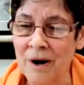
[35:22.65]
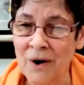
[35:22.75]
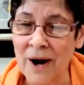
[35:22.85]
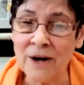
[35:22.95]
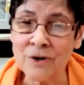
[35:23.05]

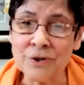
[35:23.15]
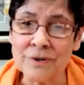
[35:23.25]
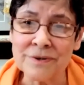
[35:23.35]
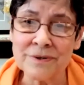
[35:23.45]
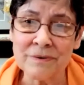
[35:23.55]
our
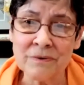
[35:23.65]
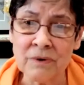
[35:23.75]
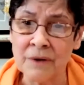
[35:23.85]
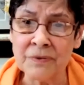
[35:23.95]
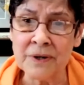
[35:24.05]
actions
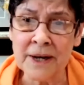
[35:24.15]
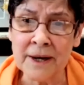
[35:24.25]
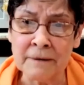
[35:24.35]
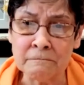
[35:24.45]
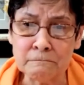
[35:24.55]
throughout the
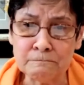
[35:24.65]
day.